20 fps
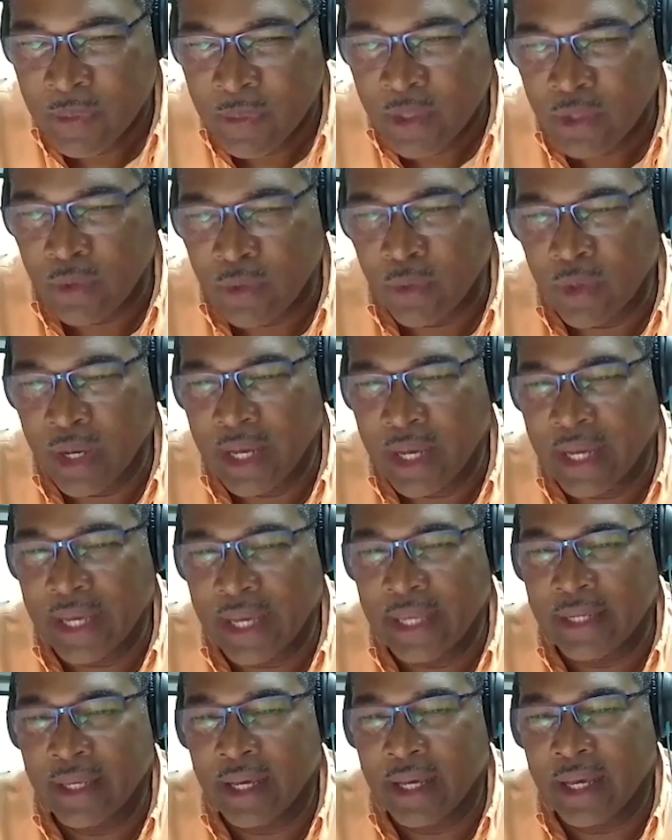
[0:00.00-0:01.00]
You
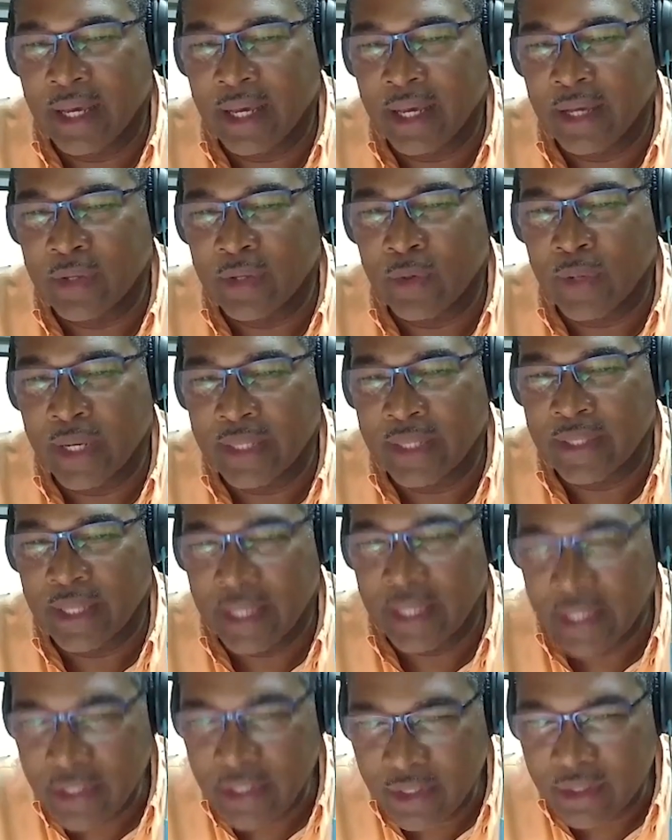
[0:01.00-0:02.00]
had the
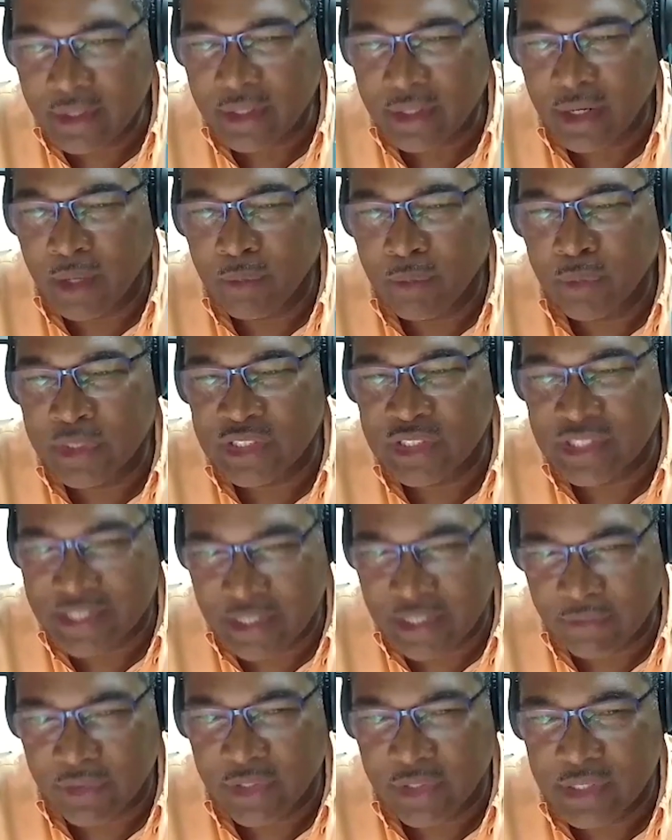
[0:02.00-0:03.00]
Indian Club, which is
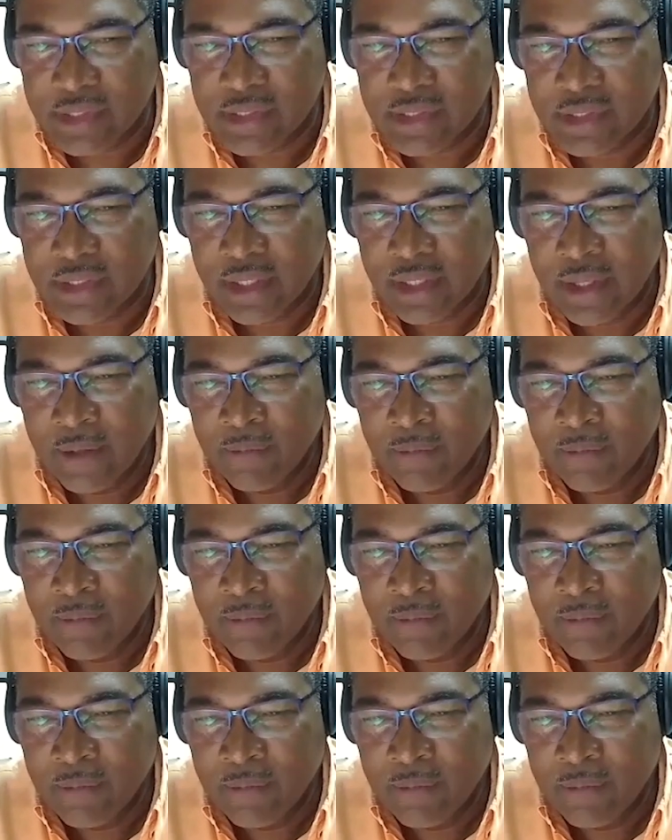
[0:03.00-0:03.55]
Everest.